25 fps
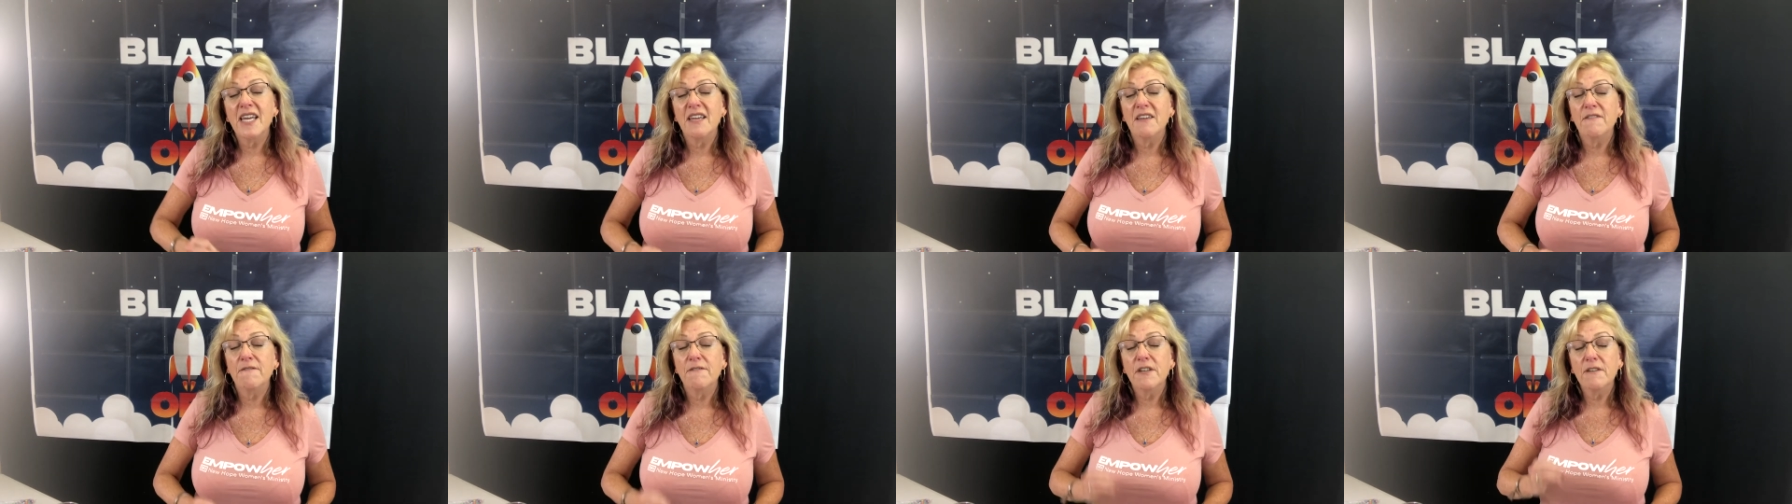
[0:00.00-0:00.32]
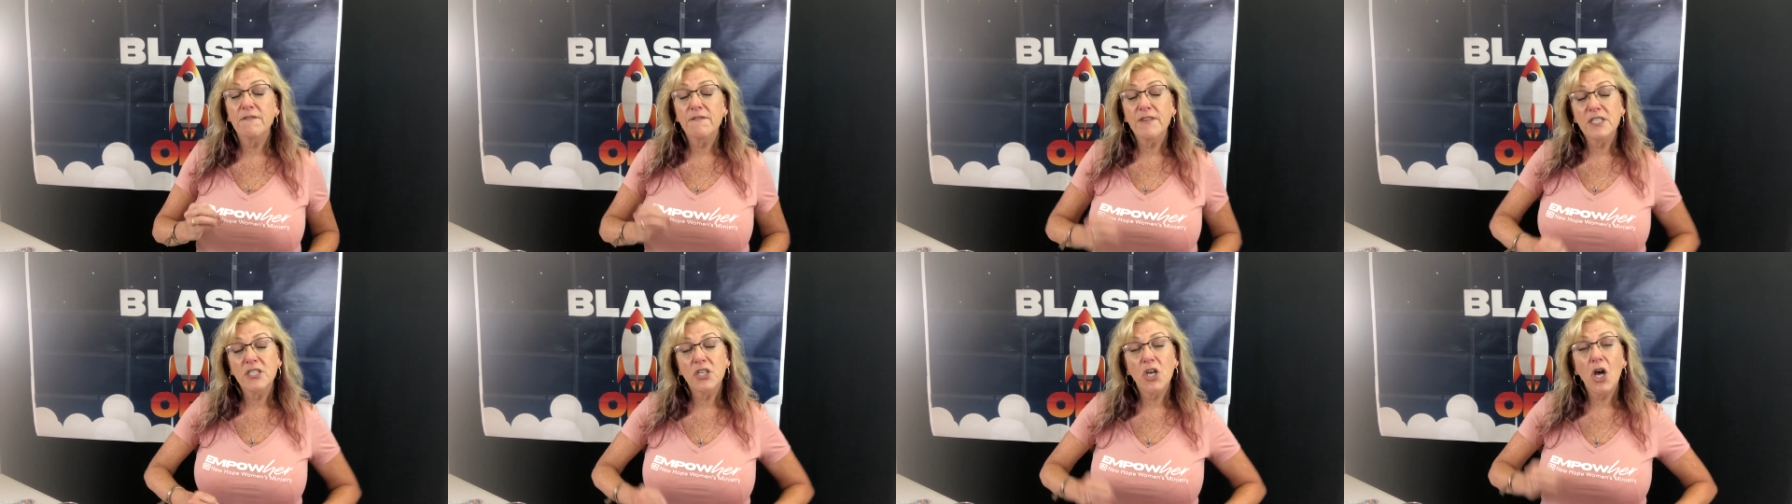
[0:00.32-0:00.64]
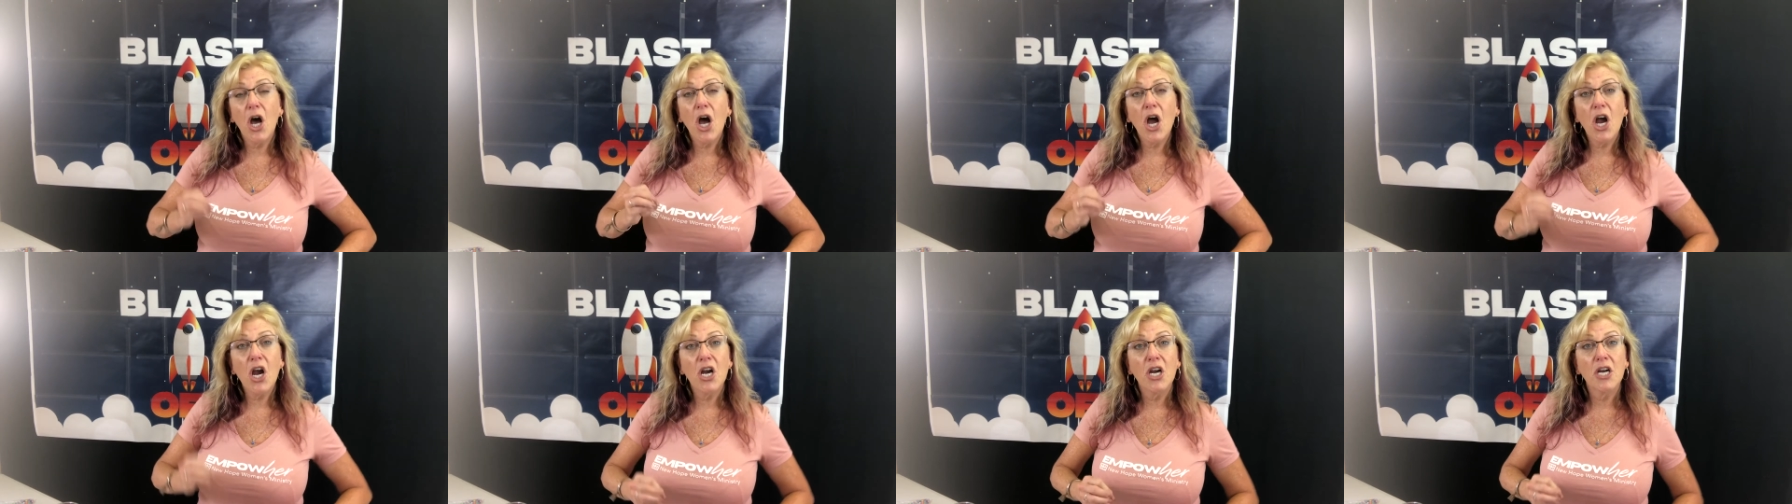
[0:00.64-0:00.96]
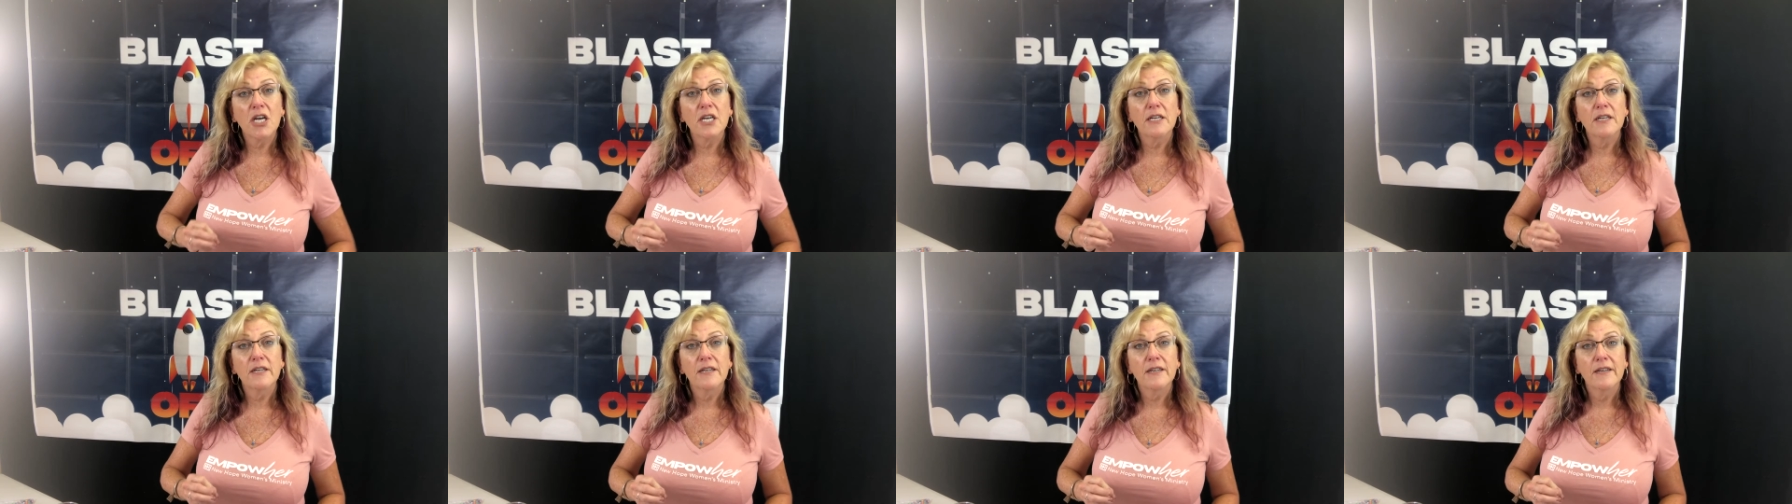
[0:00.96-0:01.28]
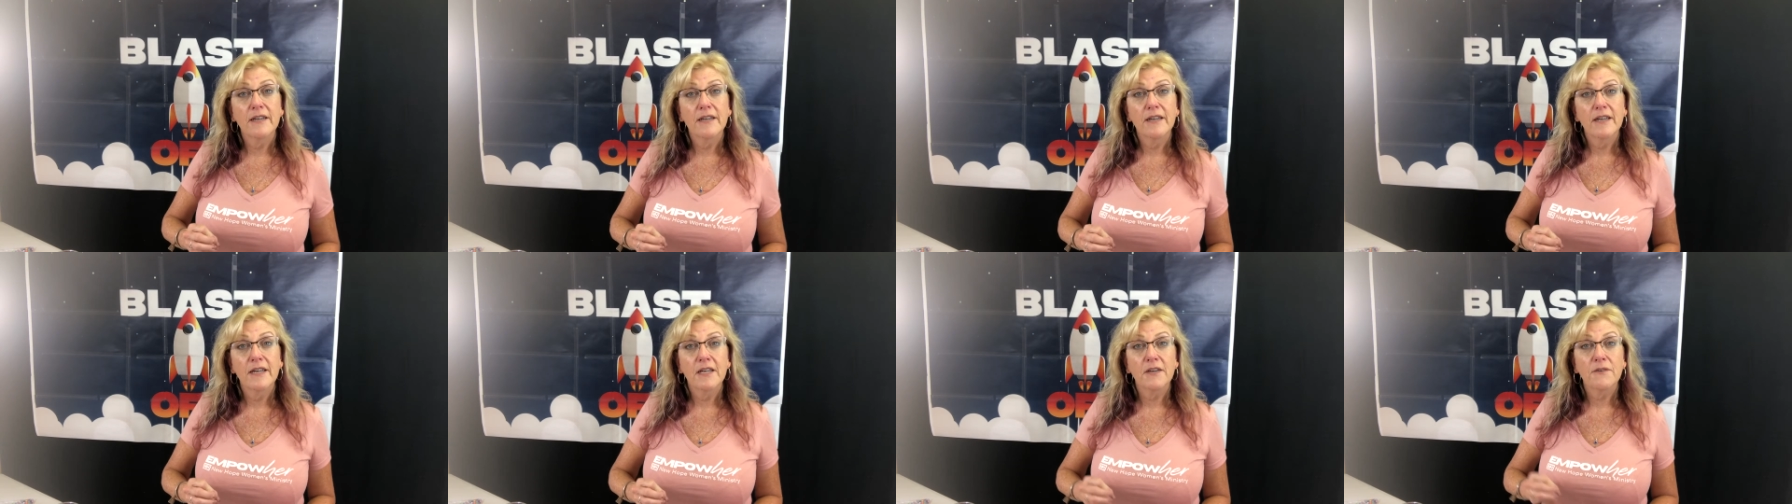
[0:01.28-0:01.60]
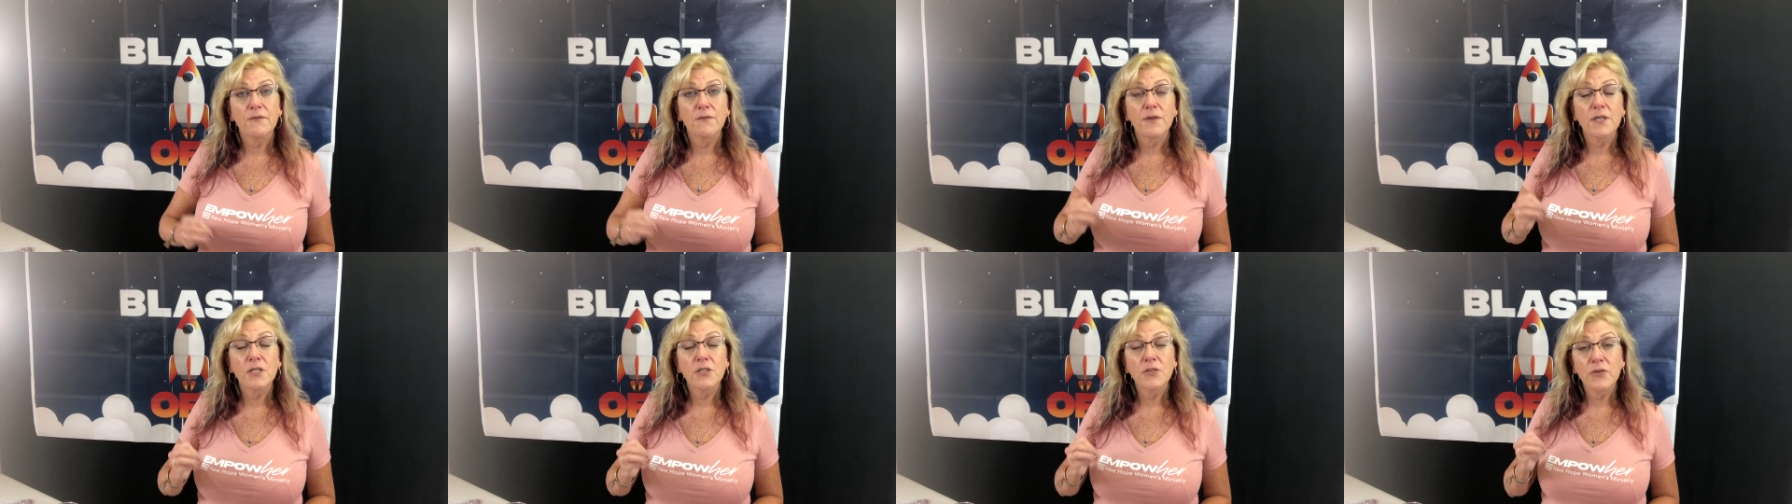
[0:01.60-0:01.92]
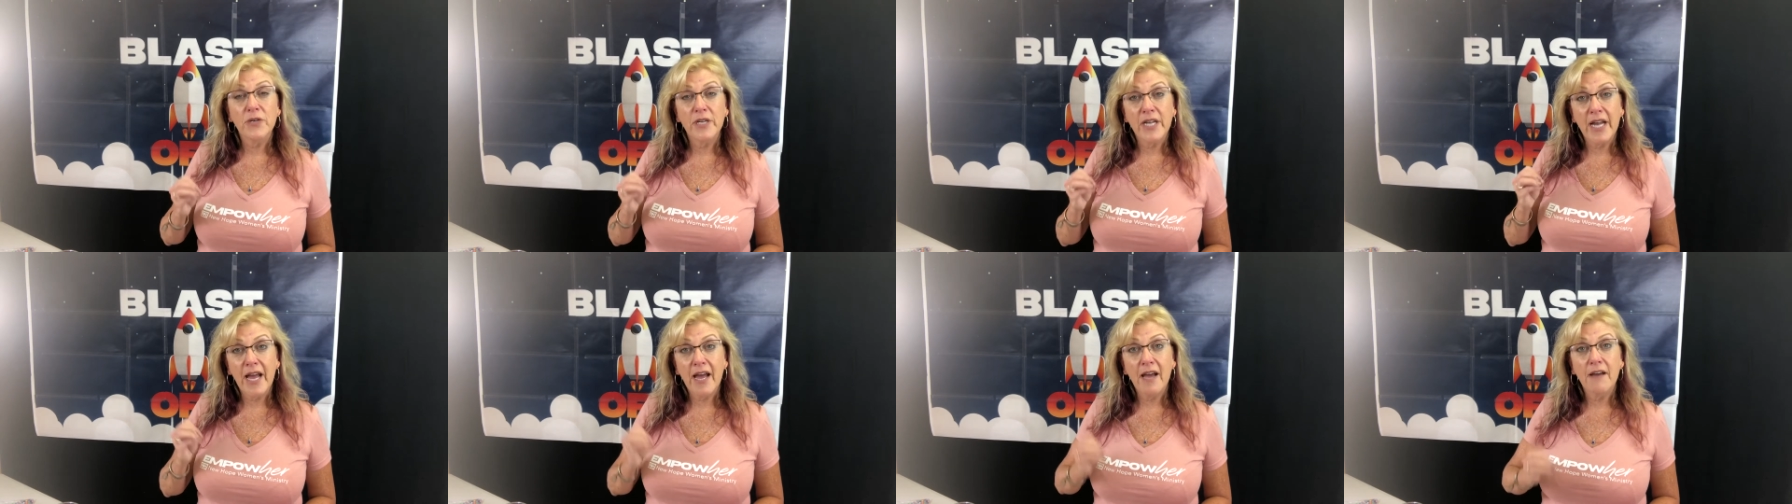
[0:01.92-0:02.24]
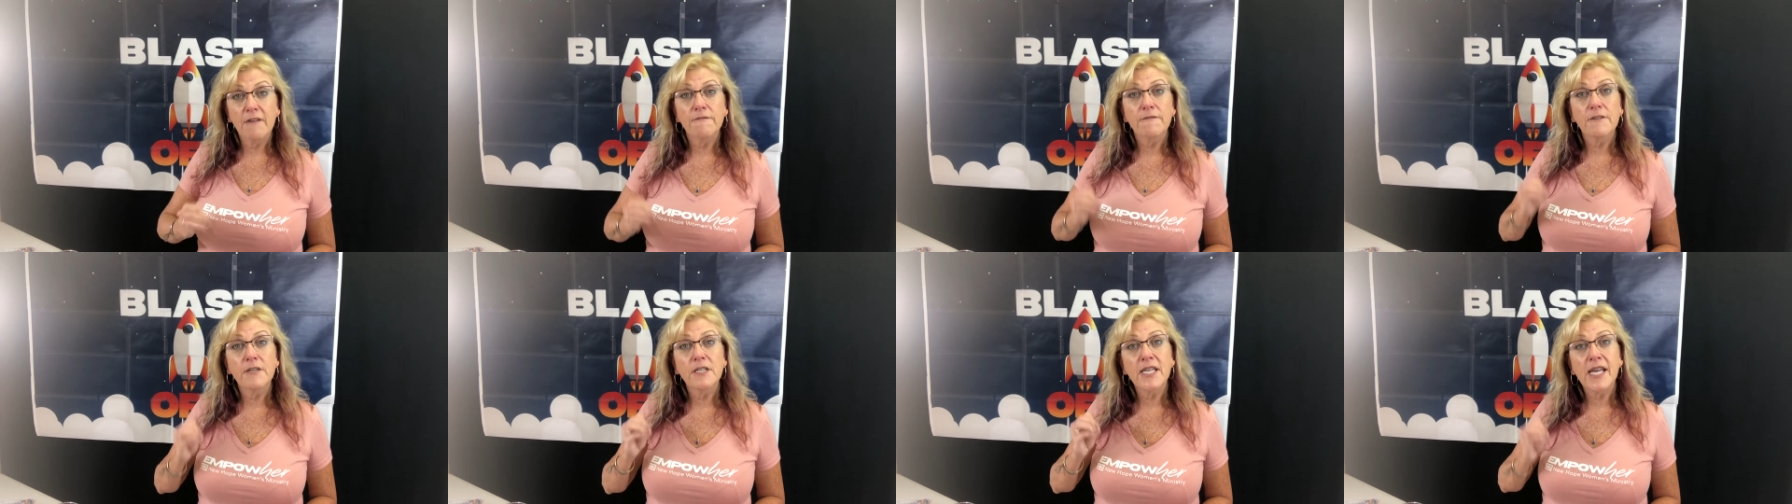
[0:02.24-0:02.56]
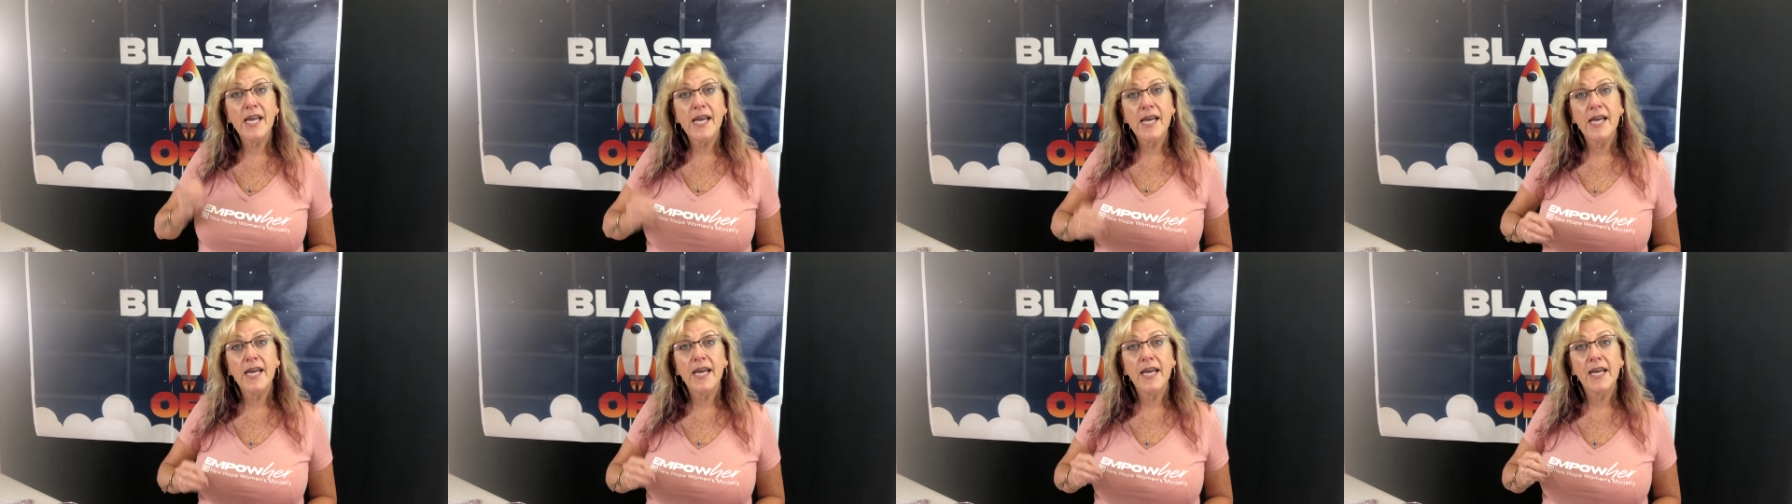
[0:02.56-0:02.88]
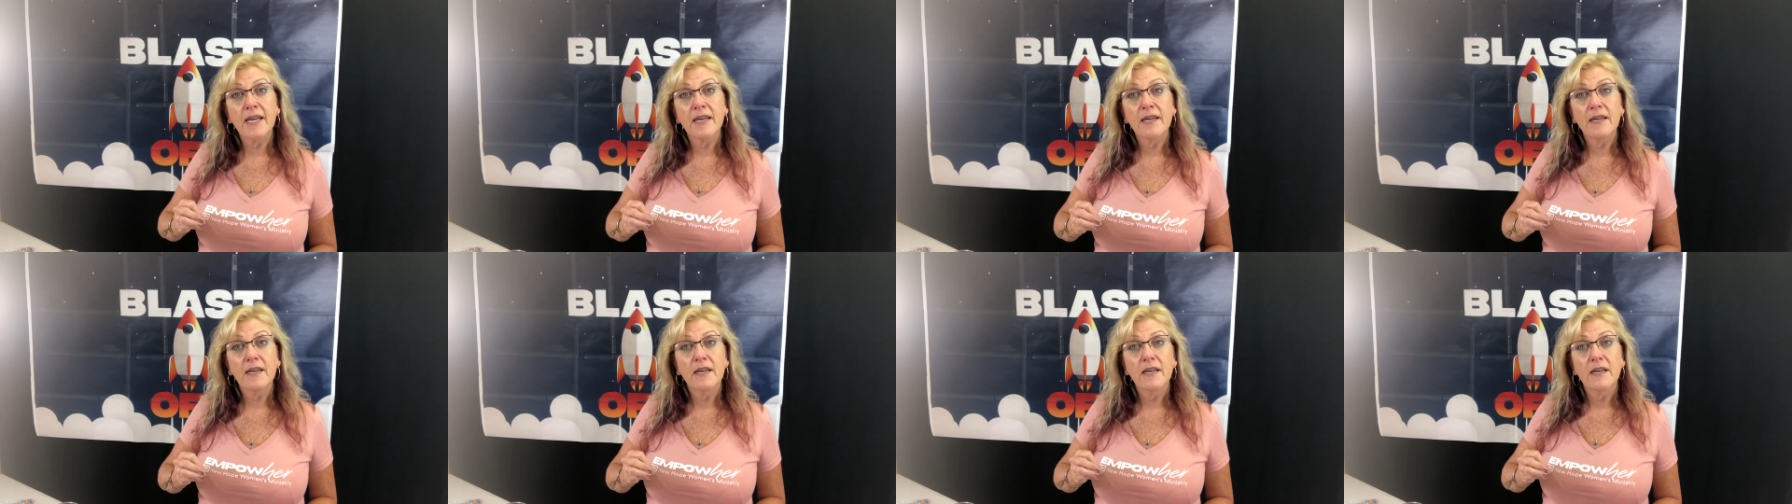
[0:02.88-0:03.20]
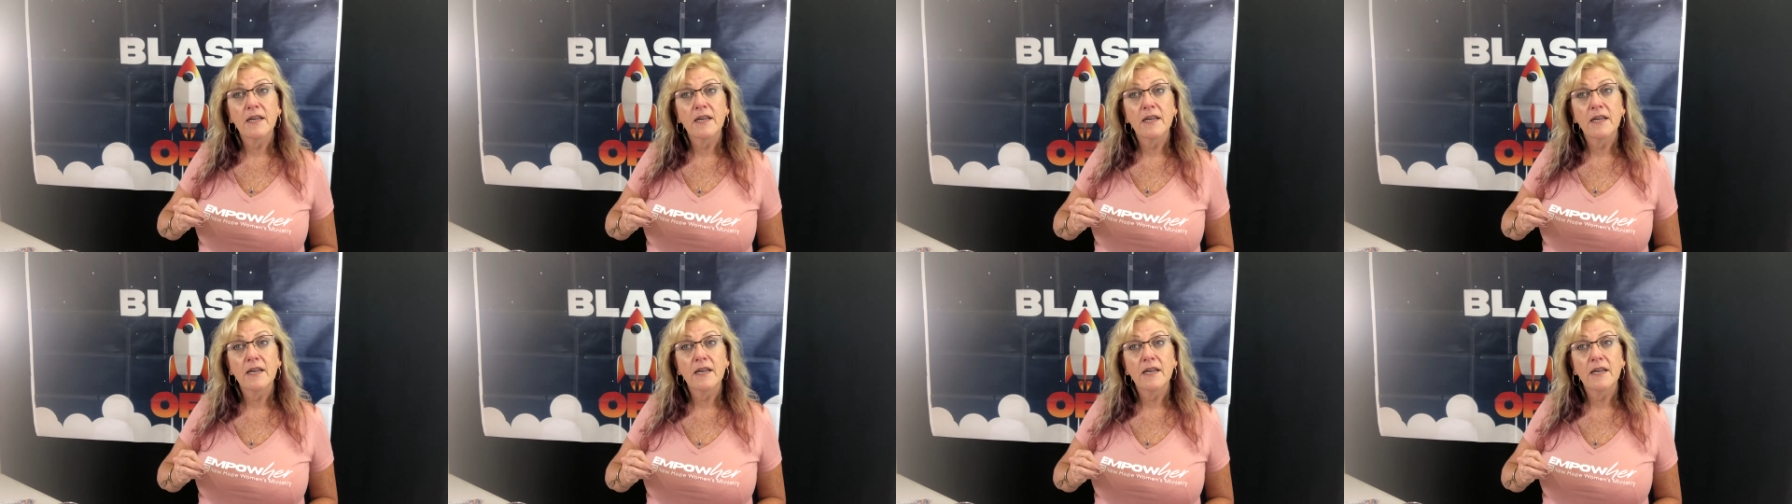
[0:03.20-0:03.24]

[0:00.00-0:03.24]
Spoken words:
even if it's hard, if we do it every day,